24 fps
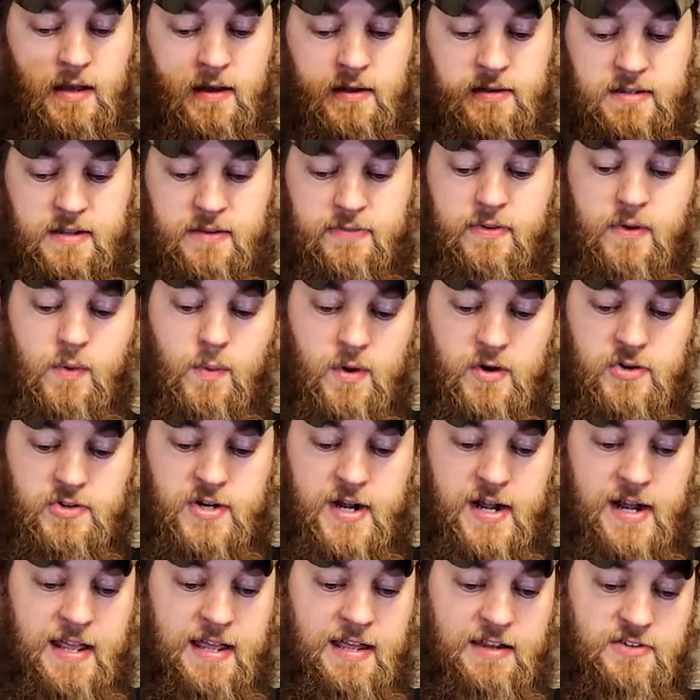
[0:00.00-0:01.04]
Definitely want to
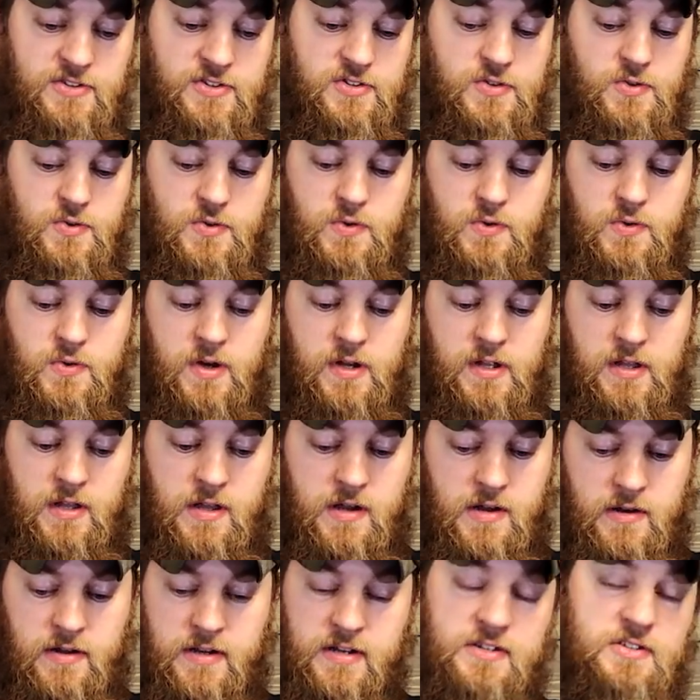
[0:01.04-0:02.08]
try to get to a
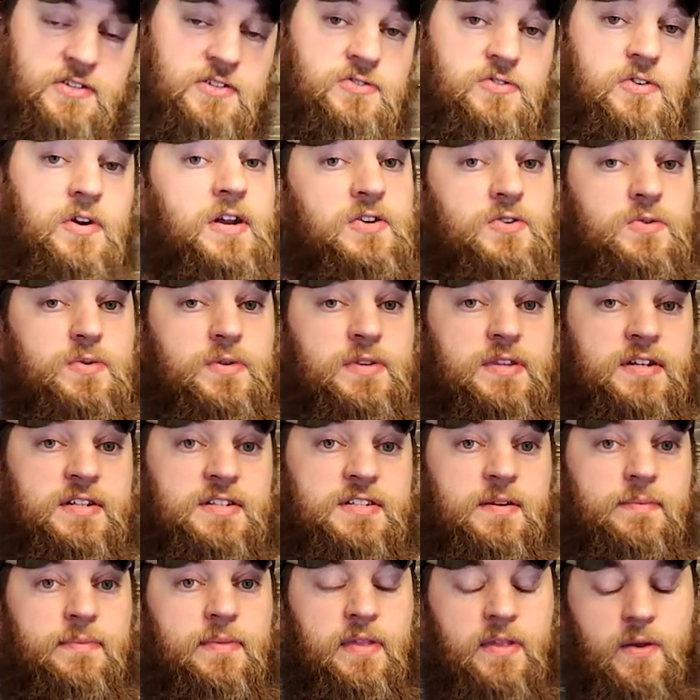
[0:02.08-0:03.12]
long distance range with it,
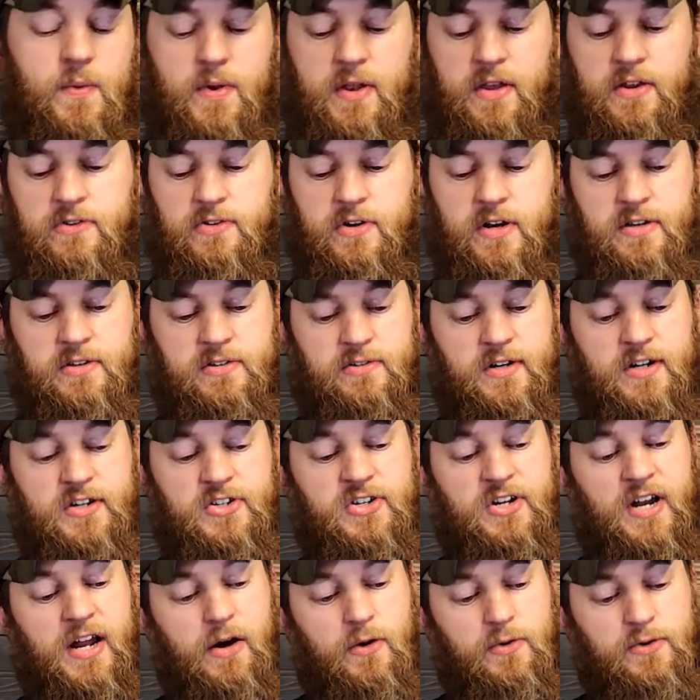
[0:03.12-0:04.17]
something that we can try and stretch
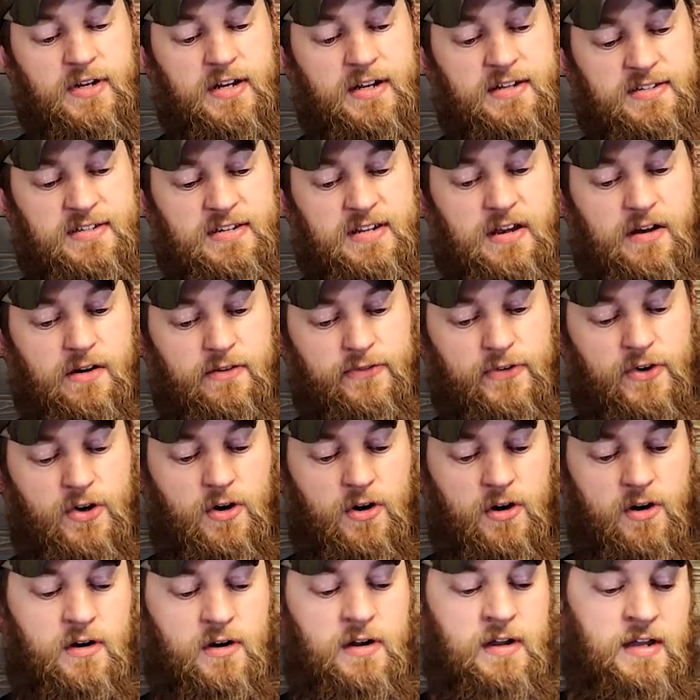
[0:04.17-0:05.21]
it out and see how
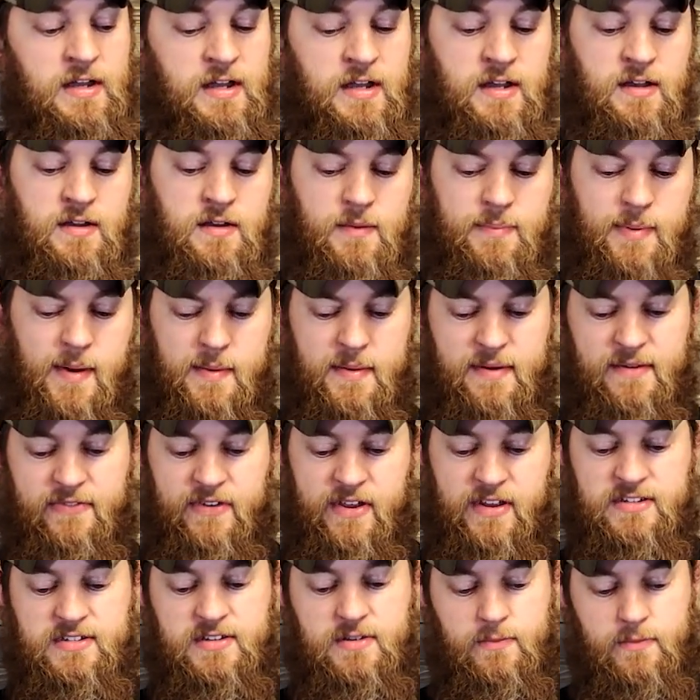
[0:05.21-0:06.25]
far. Probably have to
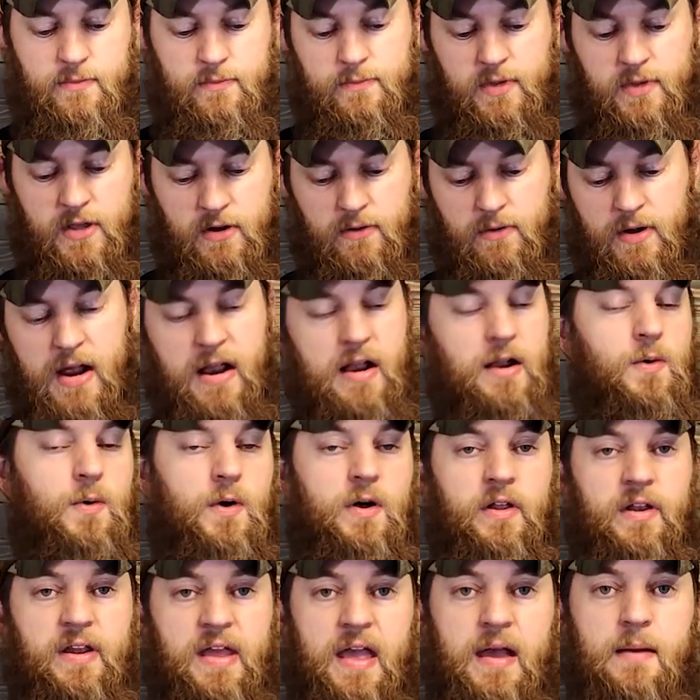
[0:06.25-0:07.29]
get some, higher
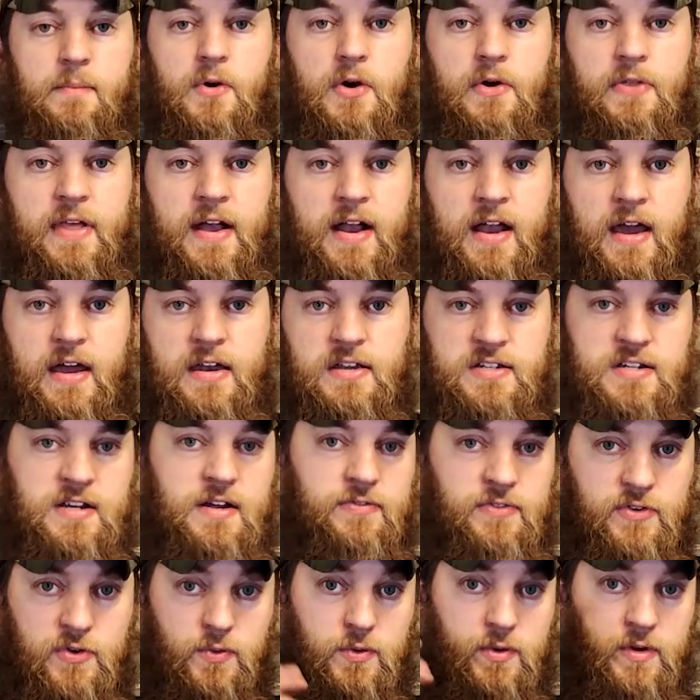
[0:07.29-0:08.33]
quality ammo and that kind of
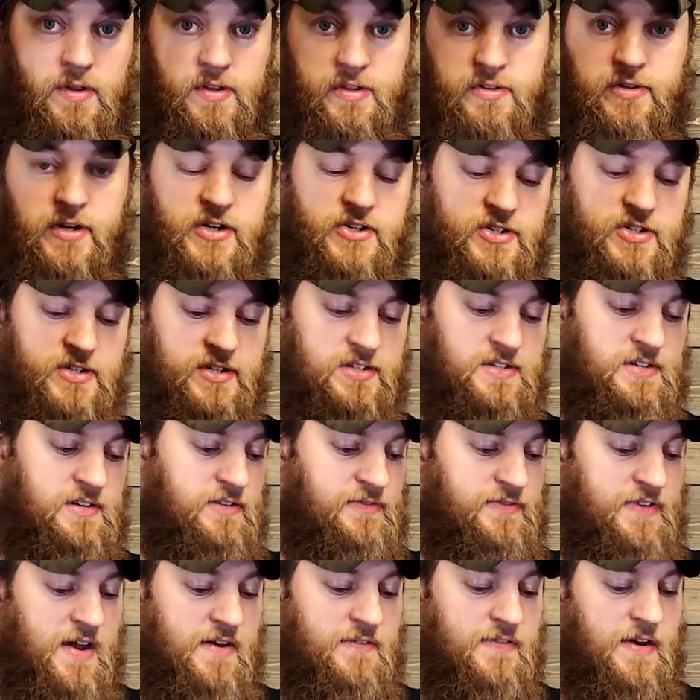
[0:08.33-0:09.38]
stuff to really stretch this
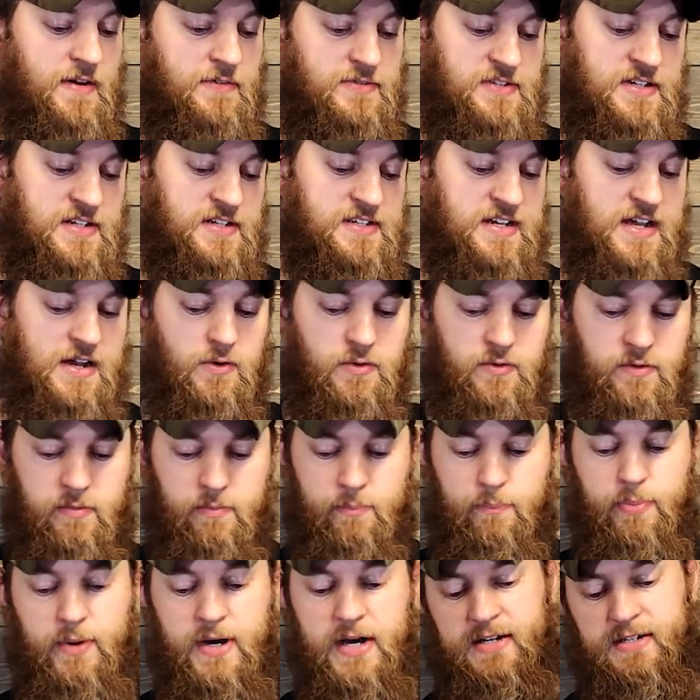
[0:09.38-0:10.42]
little 5.56 out.
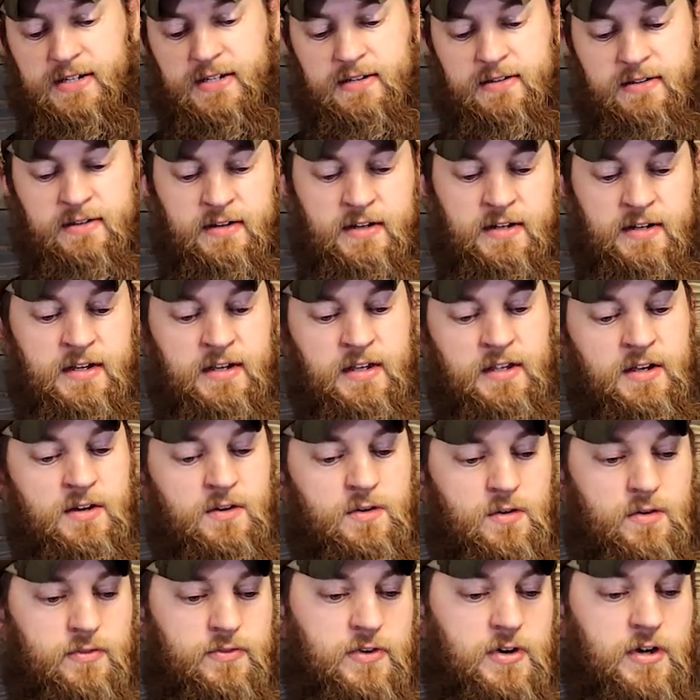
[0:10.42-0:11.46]
But
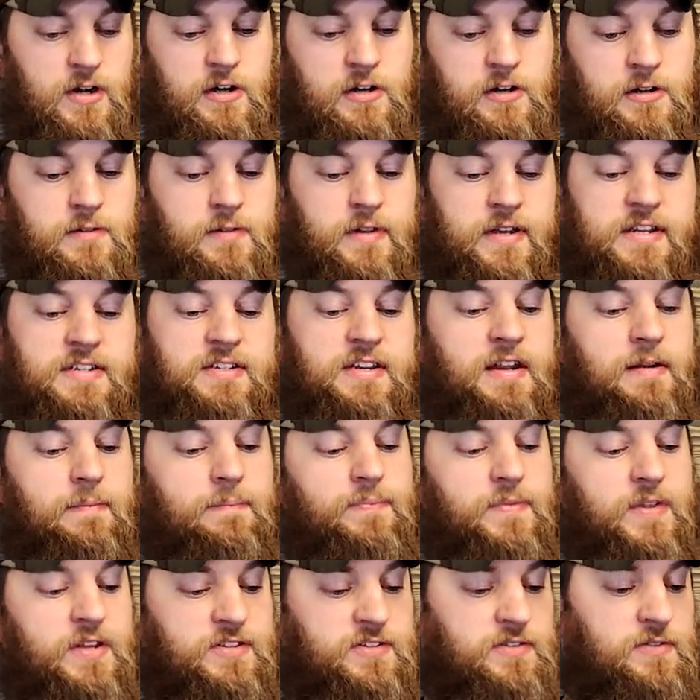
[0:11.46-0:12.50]
overall, like I said,
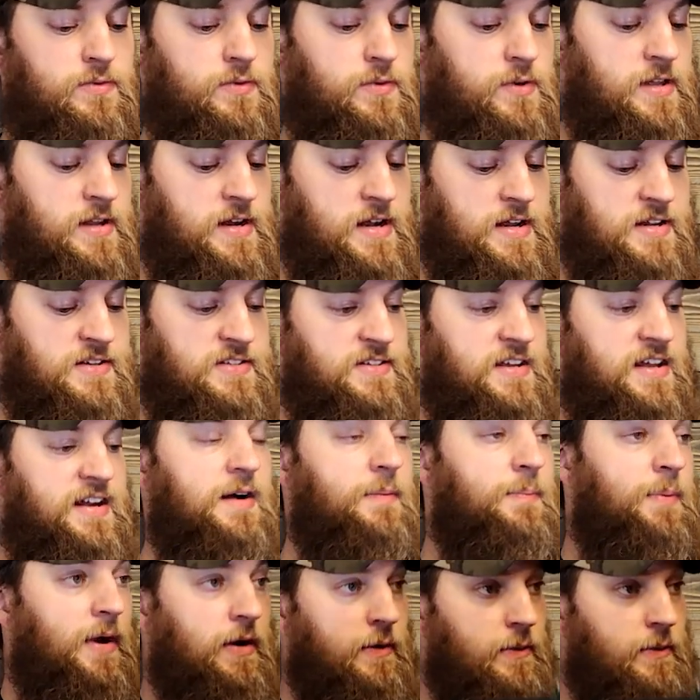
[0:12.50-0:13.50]
it's a really nice setup.